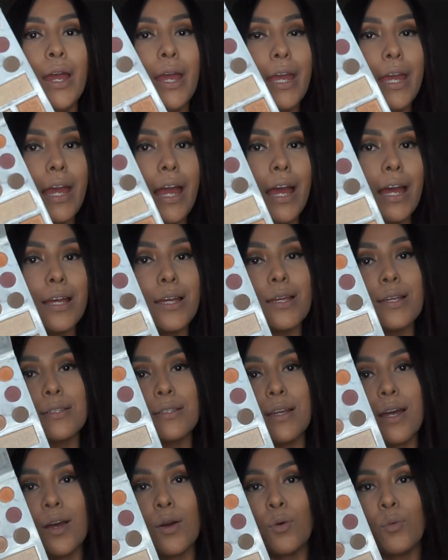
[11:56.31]
it has
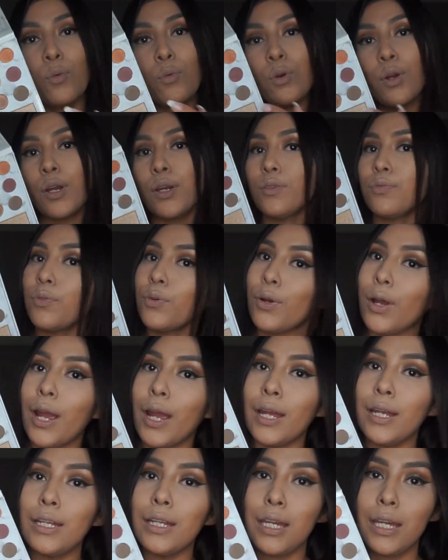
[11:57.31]
a good
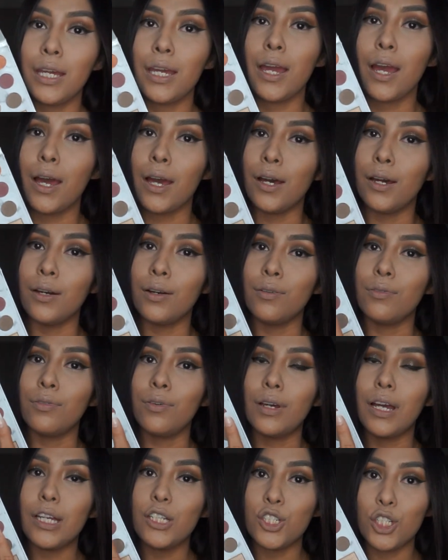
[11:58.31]
variety of
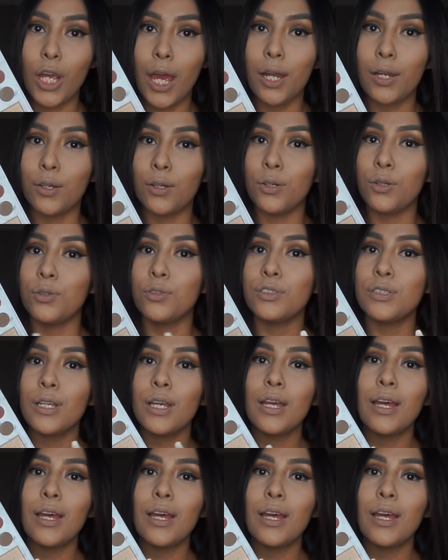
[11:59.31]
shadows